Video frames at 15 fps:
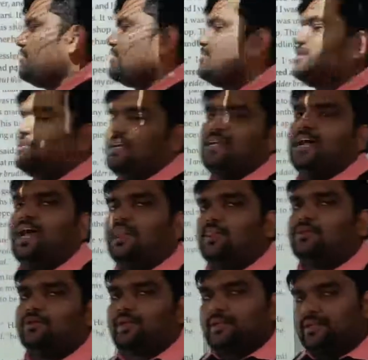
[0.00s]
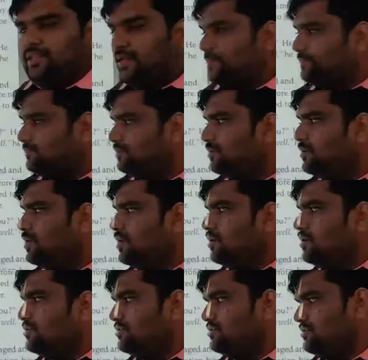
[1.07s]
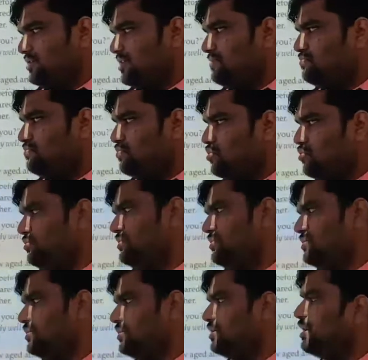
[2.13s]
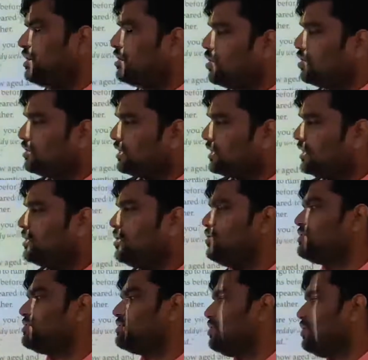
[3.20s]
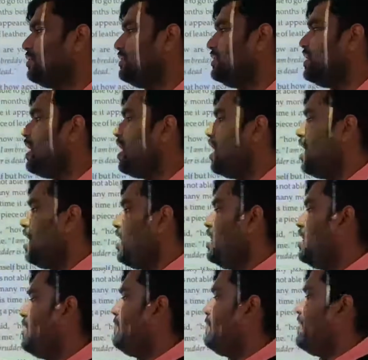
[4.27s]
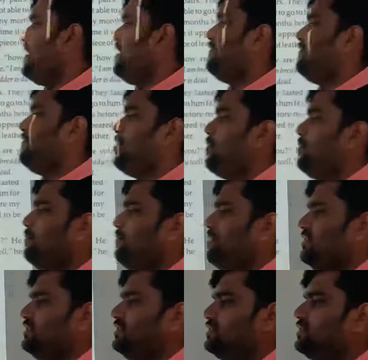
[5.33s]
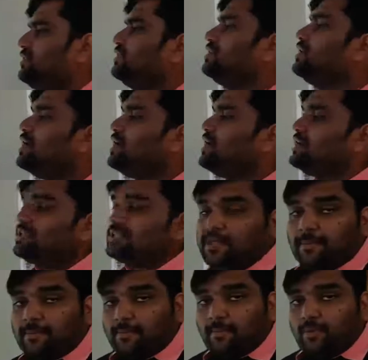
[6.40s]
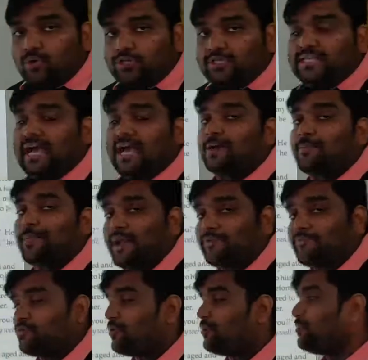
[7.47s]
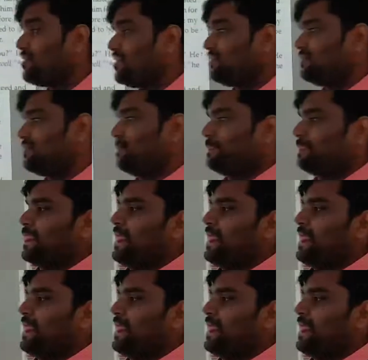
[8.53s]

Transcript: Jester said, "I'll look at them." "Some boots," he continued slowly, "are bad from birth. Some boots are bad from birth.